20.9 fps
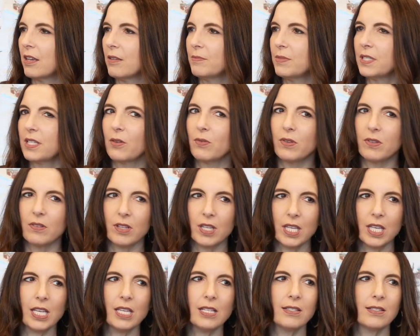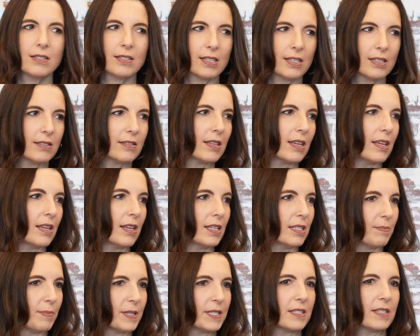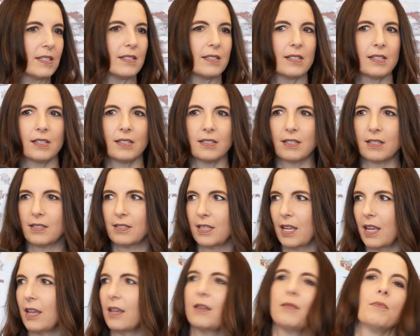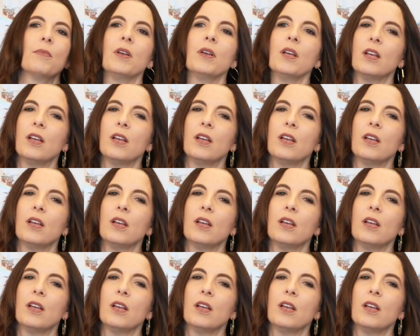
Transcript: so he sees his business sees the same,